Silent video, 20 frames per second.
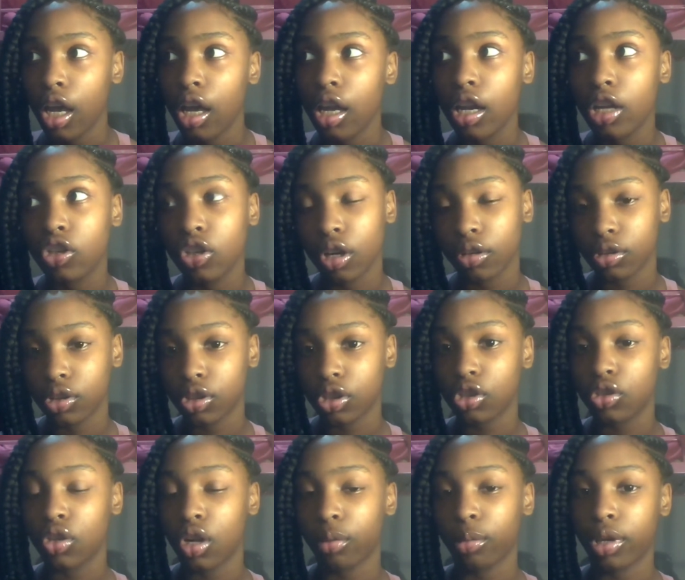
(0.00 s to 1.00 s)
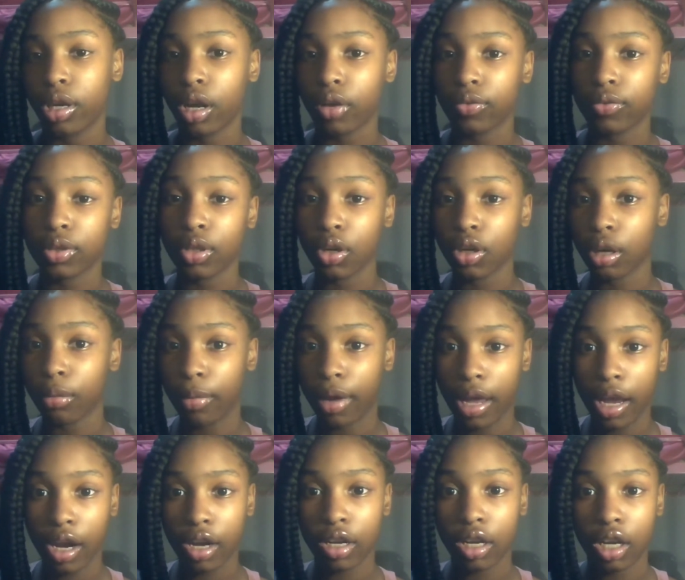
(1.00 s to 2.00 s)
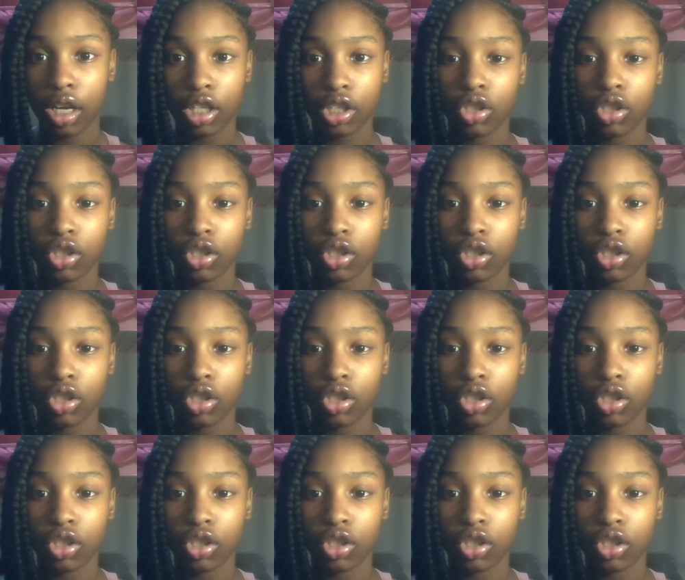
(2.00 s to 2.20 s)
And they dropped, she dropped me off to go get my hair done.